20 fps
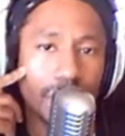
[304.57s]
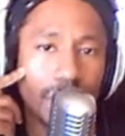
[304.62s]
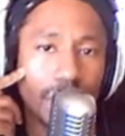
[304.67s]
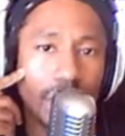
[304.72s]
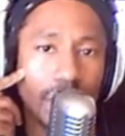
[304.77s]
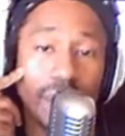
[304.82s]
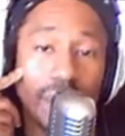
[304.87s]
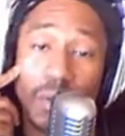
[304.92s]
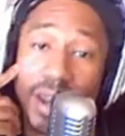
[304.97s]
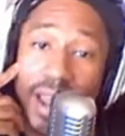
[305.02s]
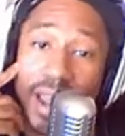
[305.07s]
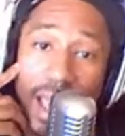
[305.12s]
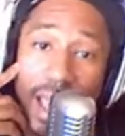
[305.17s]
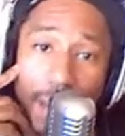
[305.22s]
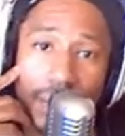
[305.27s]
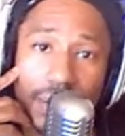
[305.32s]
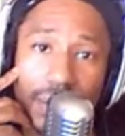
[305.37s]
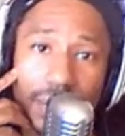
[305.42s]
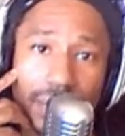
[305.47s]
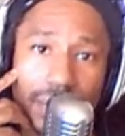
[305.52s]
of what
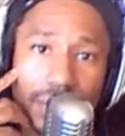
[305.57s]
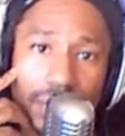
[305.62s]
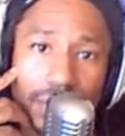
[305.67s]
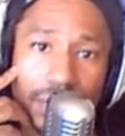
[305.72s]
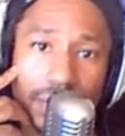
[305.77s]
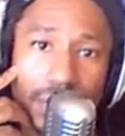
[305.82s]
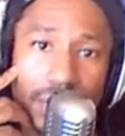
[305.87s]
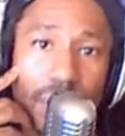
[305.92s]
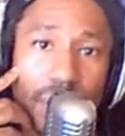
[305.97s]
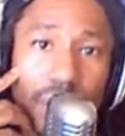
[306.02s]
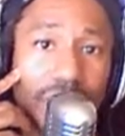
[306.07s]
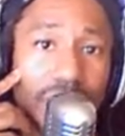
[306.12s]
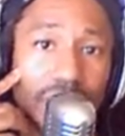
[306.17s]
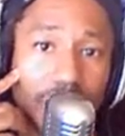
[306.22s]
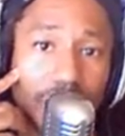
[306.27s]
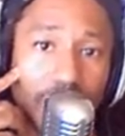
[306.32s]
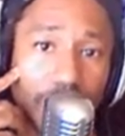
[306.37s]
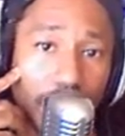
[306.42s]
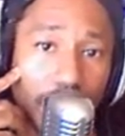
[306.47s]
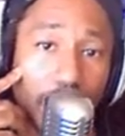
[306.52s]
happened on the
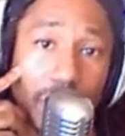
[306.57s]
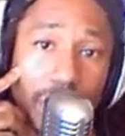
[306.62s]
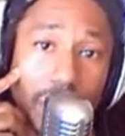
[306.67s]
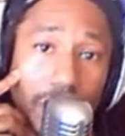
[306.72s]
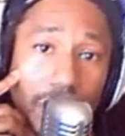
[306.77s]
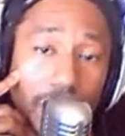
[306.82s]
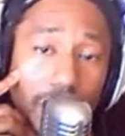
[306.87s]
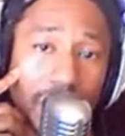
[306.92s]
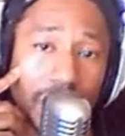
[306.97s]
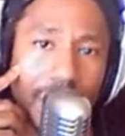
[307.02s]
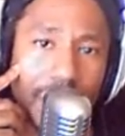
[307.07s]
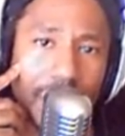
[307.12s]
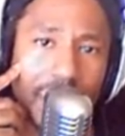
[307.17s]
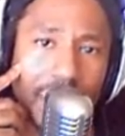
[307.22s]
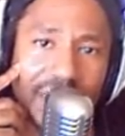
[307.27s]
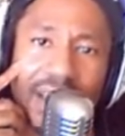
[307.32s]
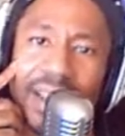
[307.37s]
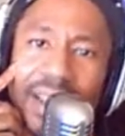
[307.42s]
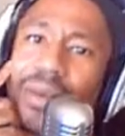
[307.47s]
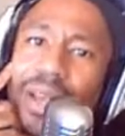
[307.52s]
Sir Darryl Radio
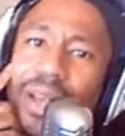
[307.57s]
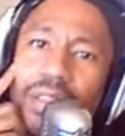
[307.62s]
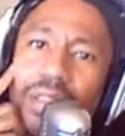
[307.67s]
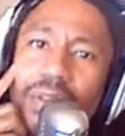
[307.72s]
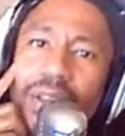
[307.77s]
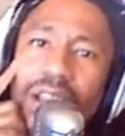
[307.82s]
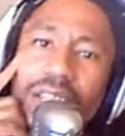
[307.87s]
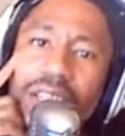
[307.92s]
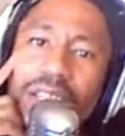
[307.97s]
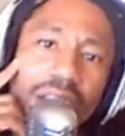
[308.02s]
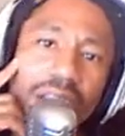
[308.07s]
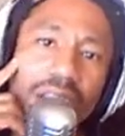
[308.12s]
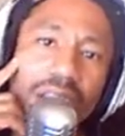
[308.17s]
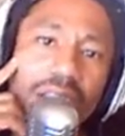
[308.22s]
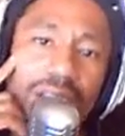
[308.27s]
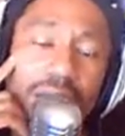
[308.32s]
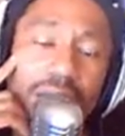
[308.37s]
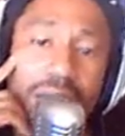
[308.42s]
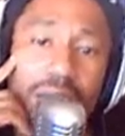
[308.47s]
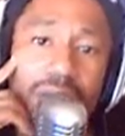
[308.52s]
Experience. I invite you guys
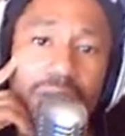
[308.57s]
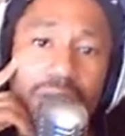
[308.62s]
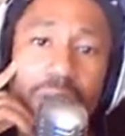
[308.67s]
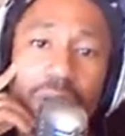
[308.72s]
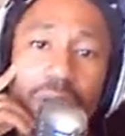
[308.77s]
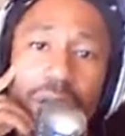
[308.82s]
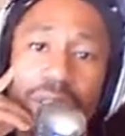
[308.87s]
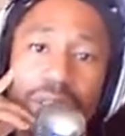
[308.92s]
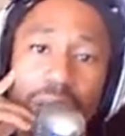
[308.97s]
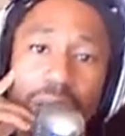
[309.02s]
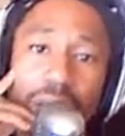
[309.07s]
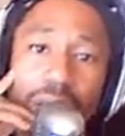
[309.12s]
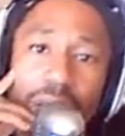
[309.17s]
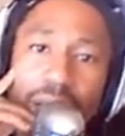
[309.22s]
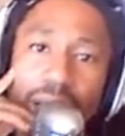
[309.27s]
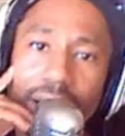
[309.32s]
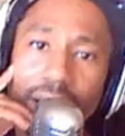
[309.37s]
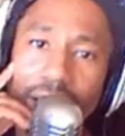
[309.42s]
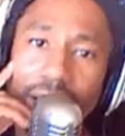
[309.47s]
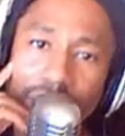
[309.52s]
to listen to us
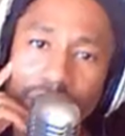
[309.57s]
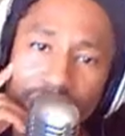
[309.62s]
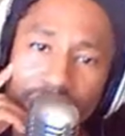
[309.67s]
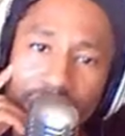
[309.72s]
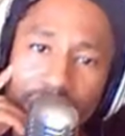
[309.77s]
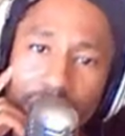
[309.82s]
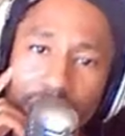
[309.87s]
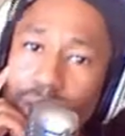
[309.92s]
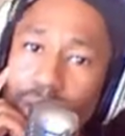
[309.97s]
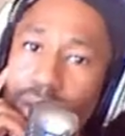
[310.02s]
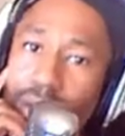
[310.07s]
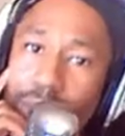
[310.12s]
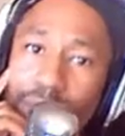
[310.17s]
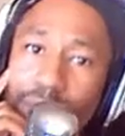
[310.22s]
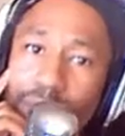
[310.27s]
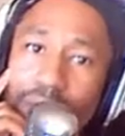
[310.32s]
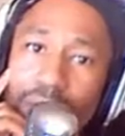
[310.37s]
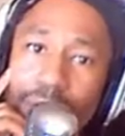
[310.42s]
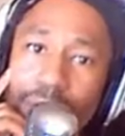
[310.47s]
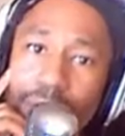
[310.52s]
live,
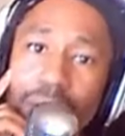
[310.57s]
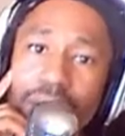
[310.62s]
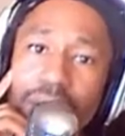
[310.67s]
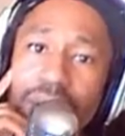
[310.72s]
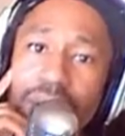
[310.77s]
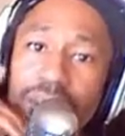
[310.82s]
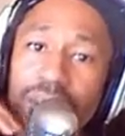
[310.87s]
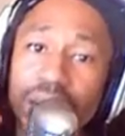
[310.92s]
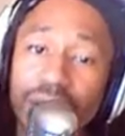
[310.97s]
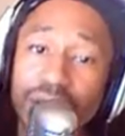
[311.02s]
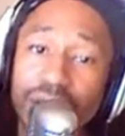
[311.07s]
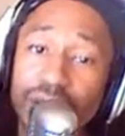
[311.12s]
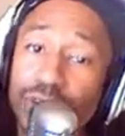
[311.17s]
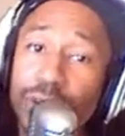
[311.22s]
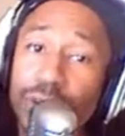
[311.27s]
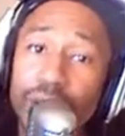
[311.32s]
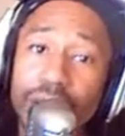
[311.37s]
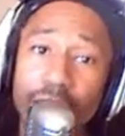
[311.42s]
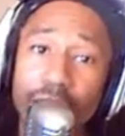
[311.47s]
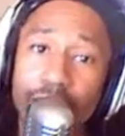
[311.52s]

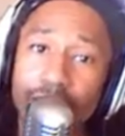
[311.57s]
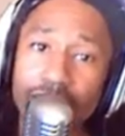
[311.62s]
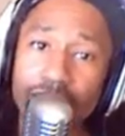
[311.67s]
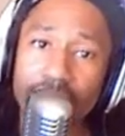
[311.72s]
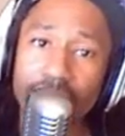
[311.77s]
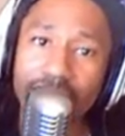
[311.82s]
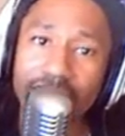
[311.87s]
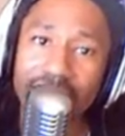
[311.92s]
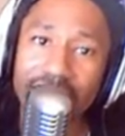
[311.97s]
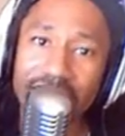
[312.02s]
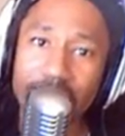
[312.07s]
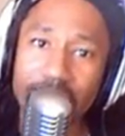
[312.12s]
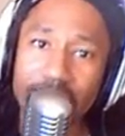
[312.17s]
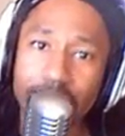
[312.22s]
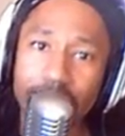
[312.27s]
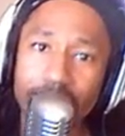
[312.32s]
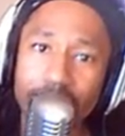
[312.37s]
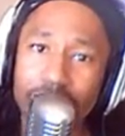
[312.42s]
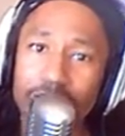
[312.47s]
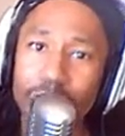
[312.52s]

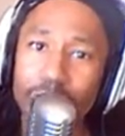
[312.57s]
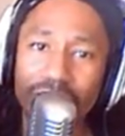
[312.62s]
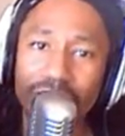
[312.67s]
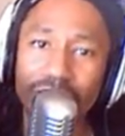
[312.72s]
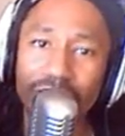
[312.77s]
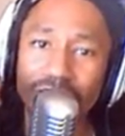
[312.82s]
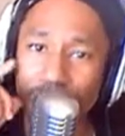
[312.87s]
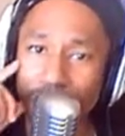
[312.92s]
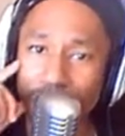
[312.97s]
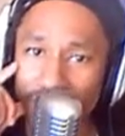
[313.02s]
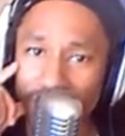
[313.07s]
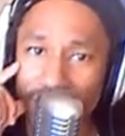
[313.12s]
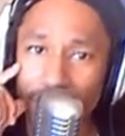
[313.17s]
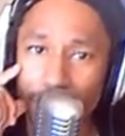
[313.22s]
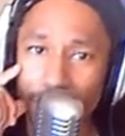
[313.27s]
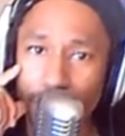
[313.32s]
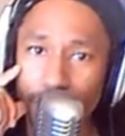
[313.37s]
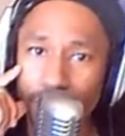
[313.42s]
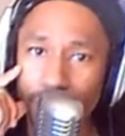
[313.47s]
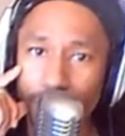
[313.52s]
www.SirDarryl.com or
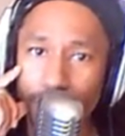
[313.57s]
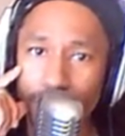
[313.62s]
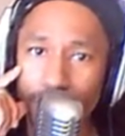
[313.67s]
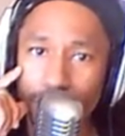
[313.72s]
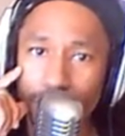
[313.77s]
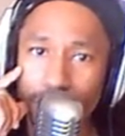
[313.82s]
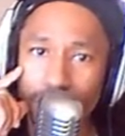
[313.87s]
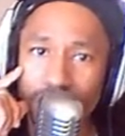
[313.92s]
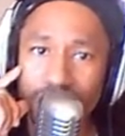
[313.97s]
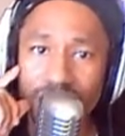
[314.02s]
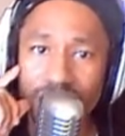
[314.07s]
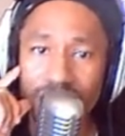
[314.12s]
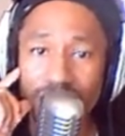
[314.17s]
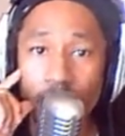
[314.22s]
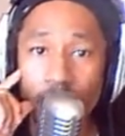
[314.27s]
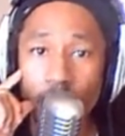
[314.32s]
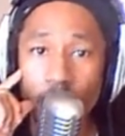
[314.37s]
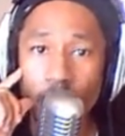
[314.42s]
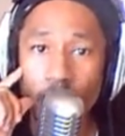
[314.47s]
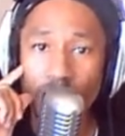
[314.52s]

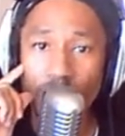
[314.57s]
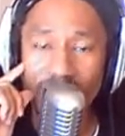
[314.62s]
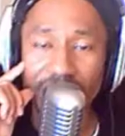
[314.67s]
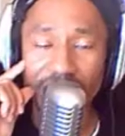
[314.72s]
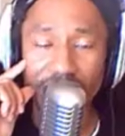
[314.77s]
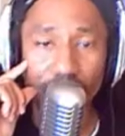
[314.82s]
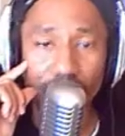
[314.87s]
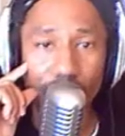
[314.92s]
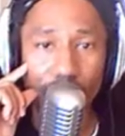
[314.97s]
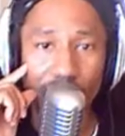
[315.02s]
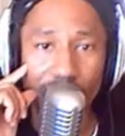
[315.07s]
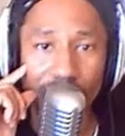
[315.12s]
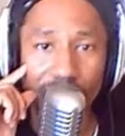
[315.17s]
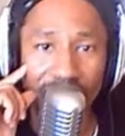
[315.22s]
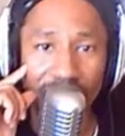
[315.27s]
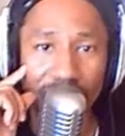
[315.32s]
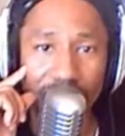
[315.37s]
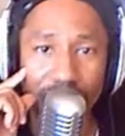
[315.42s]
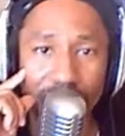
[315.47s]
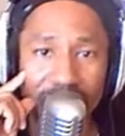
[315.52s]

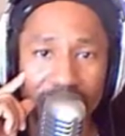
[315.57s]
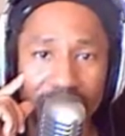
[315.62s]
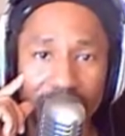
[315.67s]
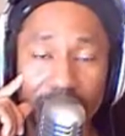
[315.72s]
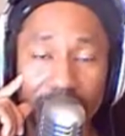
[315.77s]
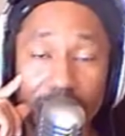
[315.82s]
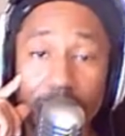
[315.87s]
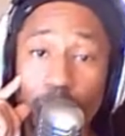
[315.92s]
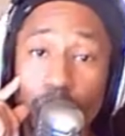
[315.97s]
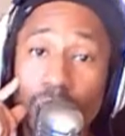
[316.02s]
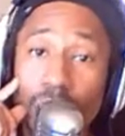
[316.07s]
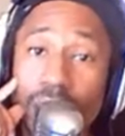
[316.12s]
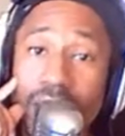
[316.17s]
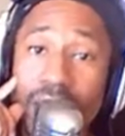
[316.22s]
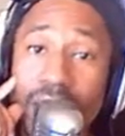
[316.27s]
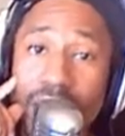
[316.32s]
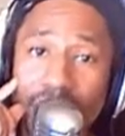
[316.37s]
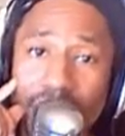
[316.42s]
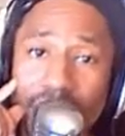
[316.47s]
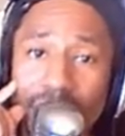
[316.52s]
www.alldigitalradio.com. We're
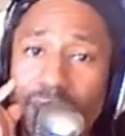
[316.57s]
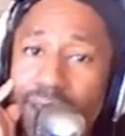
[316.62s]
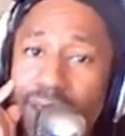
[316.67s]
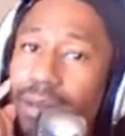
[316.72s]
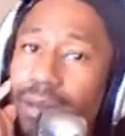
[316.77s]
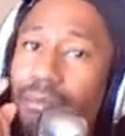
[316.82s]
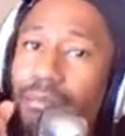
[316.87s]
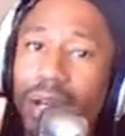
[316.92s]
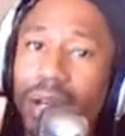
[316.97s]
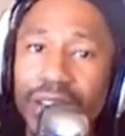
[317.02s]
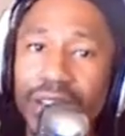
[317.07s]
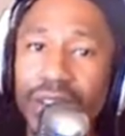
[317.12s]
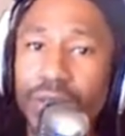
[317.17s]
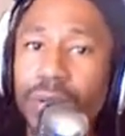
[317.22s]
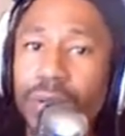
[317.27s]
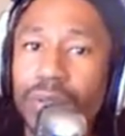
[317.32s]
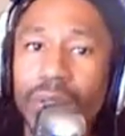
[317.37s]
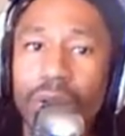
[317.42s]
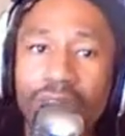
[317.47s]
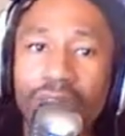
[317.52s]
live Monday
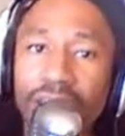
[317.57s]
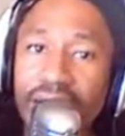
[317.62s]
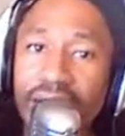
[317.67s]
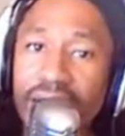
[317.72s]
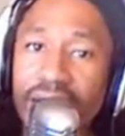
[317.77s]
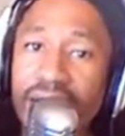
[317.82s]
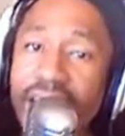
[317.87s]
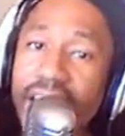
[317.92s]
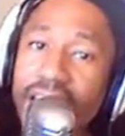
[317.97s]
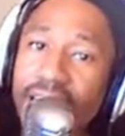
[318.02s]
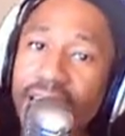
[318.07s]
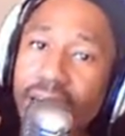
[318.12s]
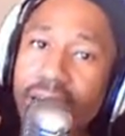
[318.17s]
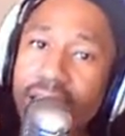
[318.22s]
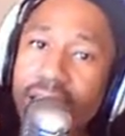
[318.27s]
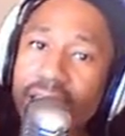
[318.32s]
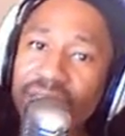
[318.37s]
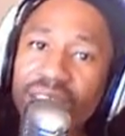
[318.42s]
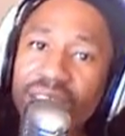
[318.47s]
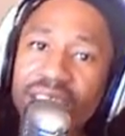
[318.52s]
through Thursday at
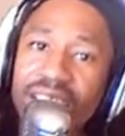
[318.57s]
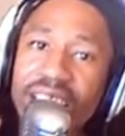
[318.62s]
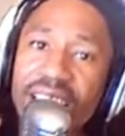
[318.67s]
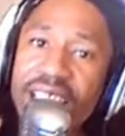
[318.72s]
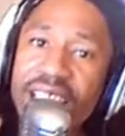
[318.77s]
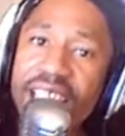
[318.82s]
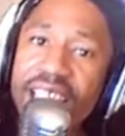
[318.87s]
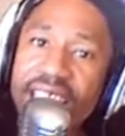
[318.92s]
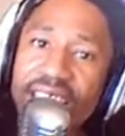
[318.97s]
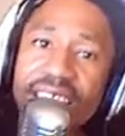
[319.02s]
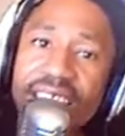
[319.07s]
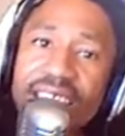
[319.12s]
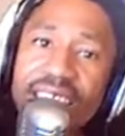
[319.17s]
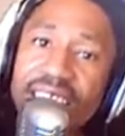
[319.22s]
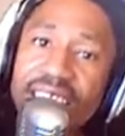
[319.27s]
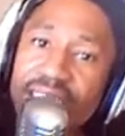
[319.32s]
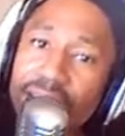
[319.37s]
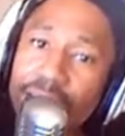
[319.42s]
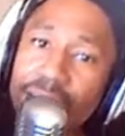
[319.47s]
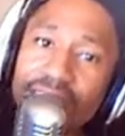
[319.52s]
11
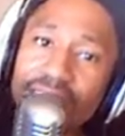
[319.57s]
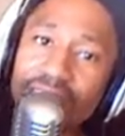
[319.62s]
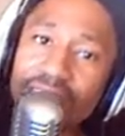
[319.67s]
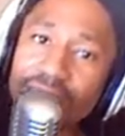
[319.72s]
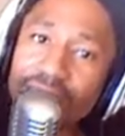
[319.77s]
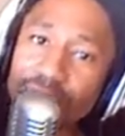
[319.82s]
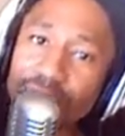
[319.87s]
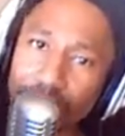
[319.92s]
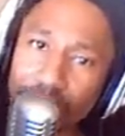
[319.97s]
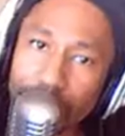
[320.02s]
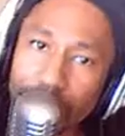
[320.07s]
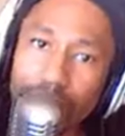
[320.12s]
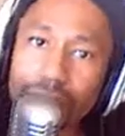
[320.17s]
a.m. Eastern.